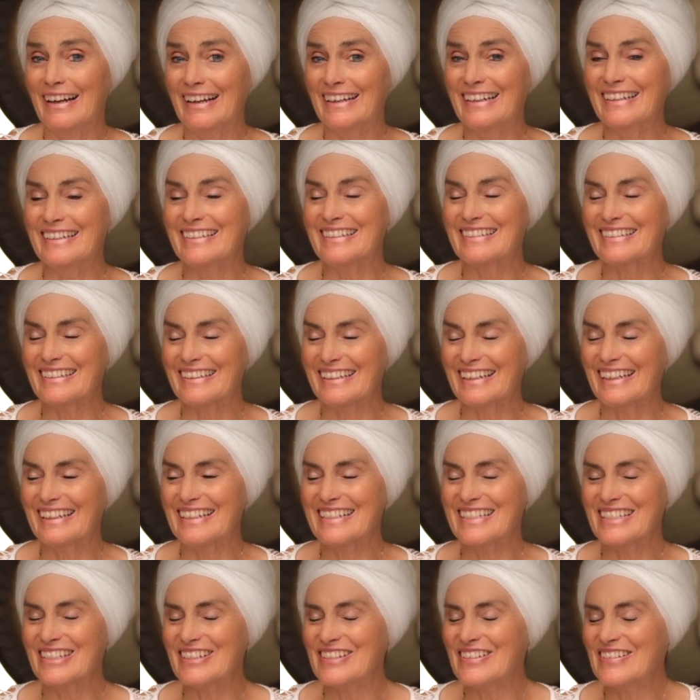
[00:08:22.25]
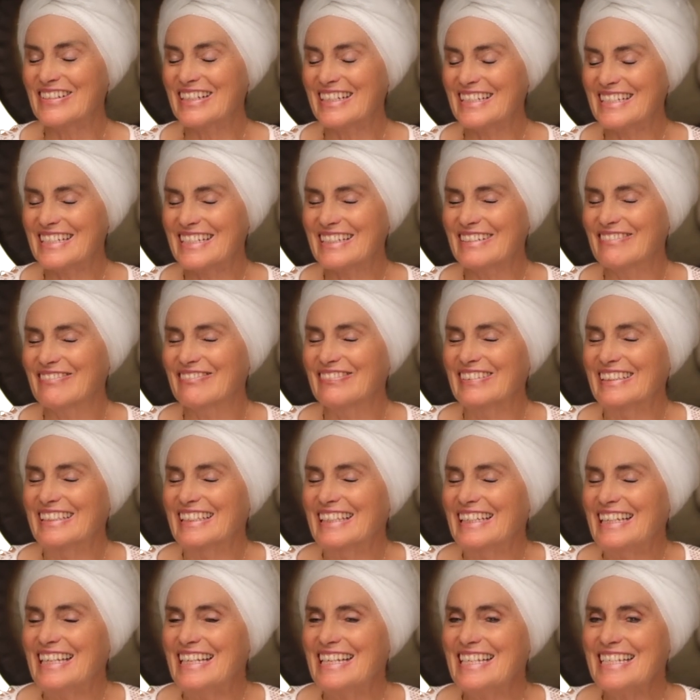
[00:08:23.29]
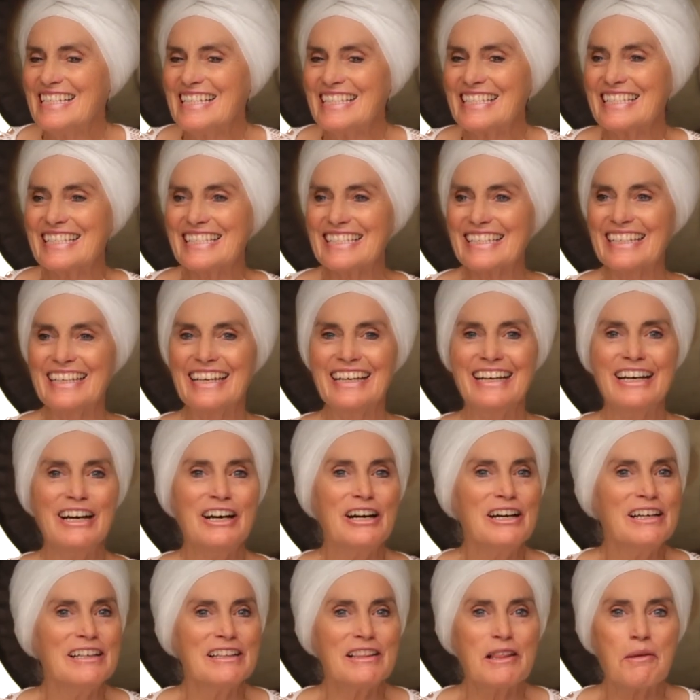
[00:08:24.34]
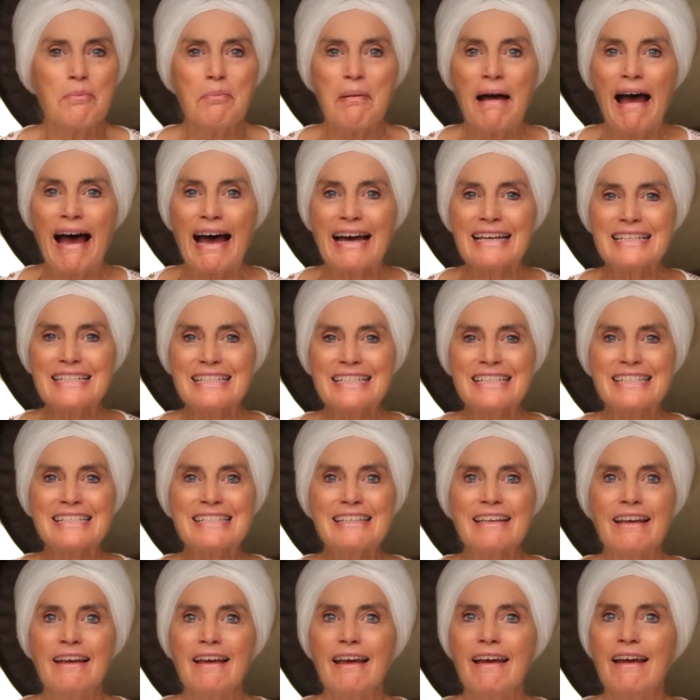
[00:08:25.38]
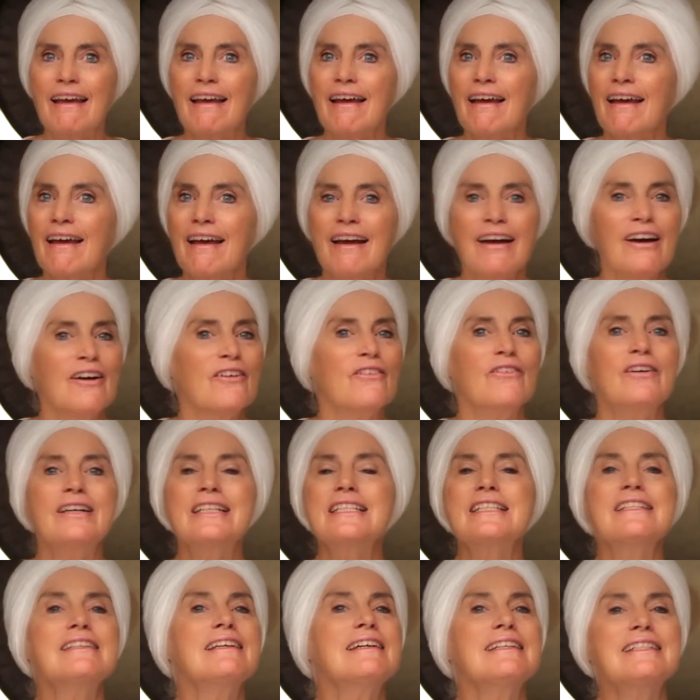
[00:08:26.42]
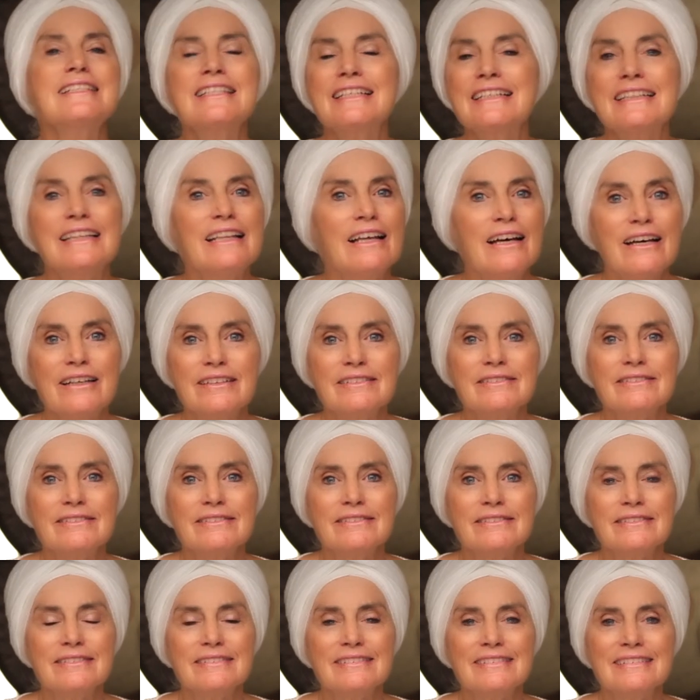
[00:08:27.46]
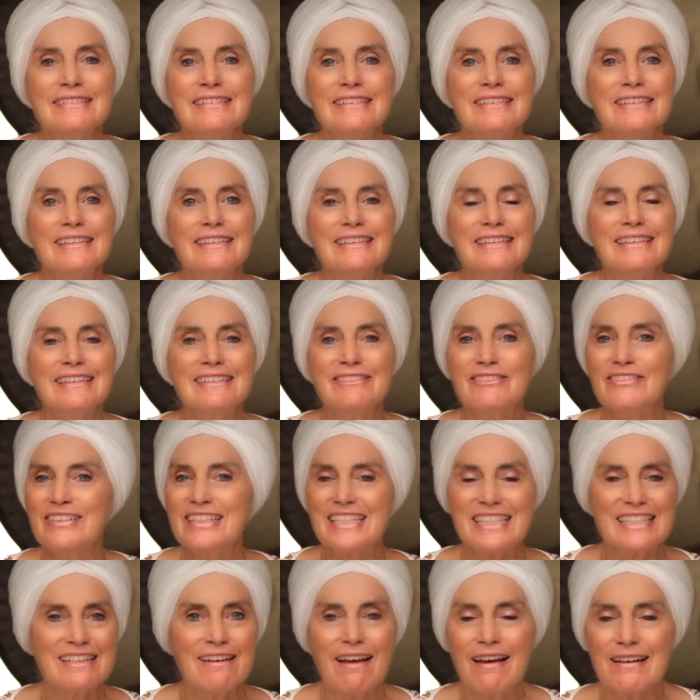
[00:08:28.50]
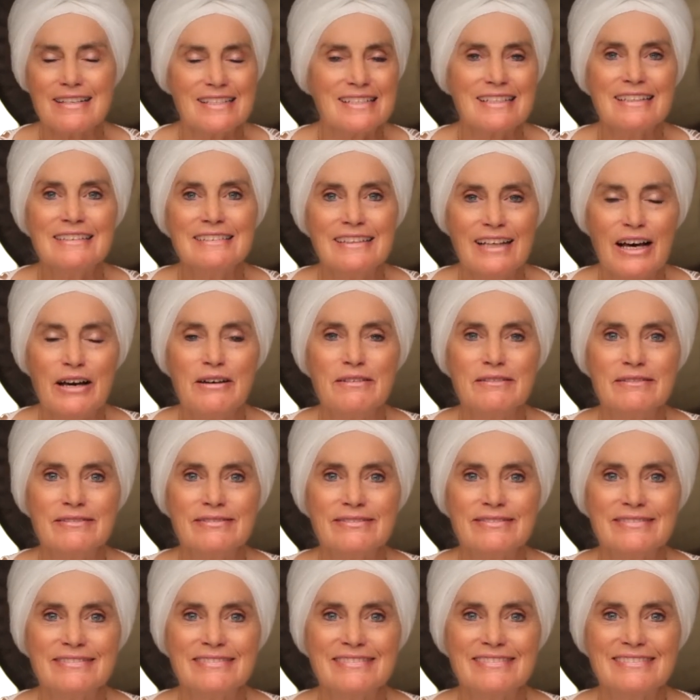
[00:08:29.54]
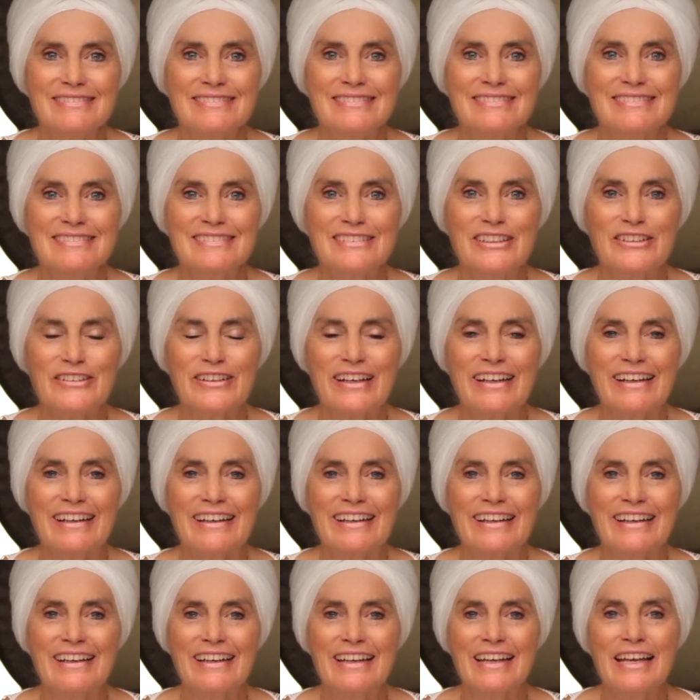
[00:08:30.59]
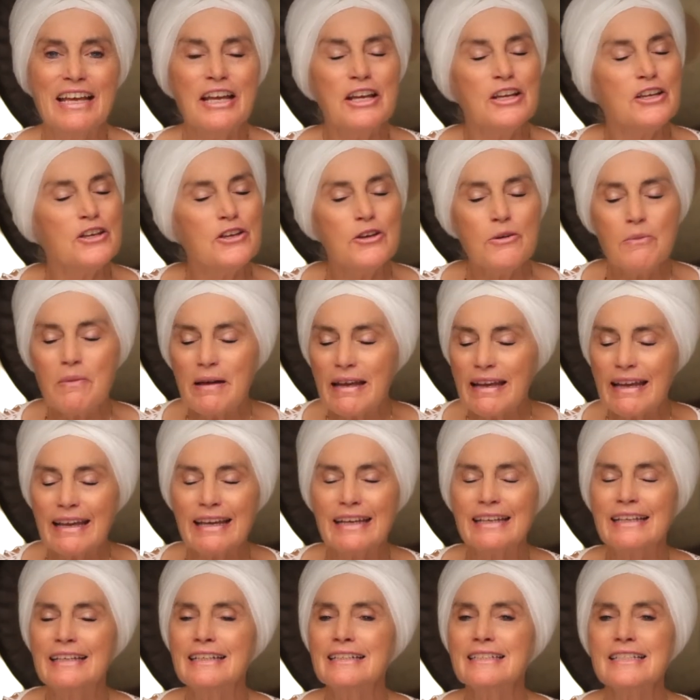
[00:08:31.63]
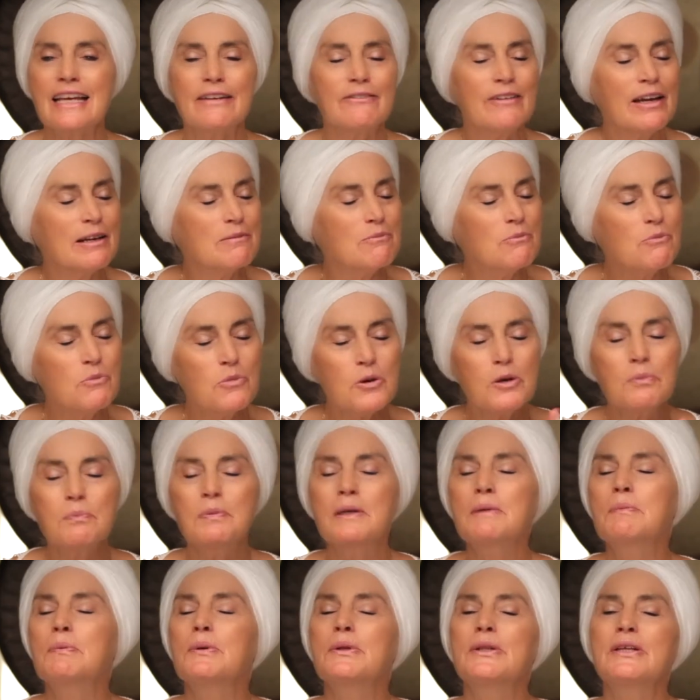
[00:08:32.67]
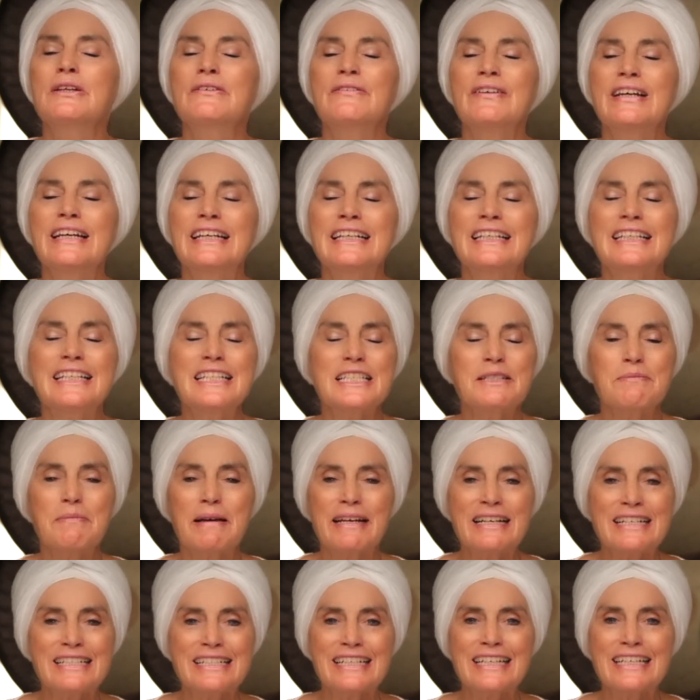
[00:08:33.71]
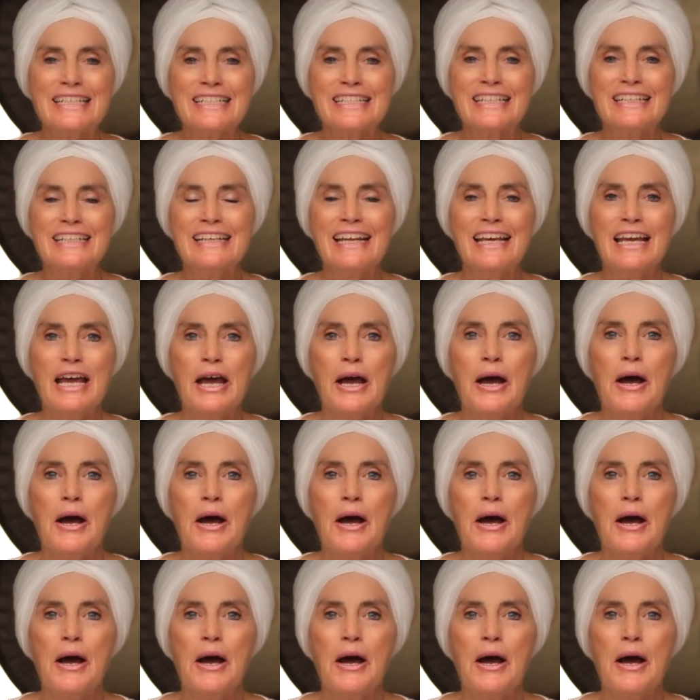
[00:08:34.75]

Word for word: right? so you get to release the past. What's not to love? What's not to love? Okay. You may hate it. I've had more people that have hated this meditation,